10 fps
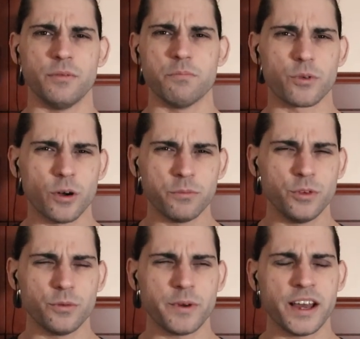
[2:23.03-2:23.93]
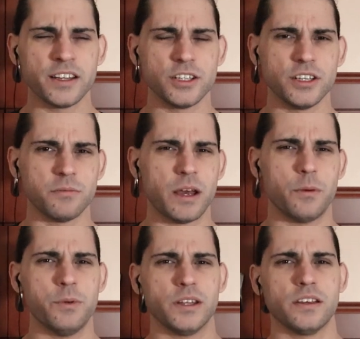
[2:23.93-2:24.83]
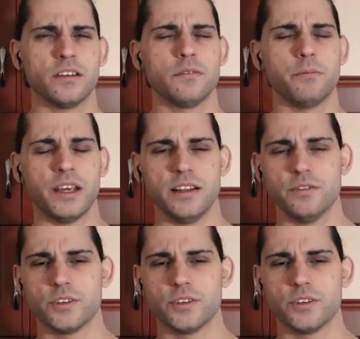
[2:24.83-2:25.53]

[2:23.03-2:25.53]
impromptu match, in my opinion, Bayley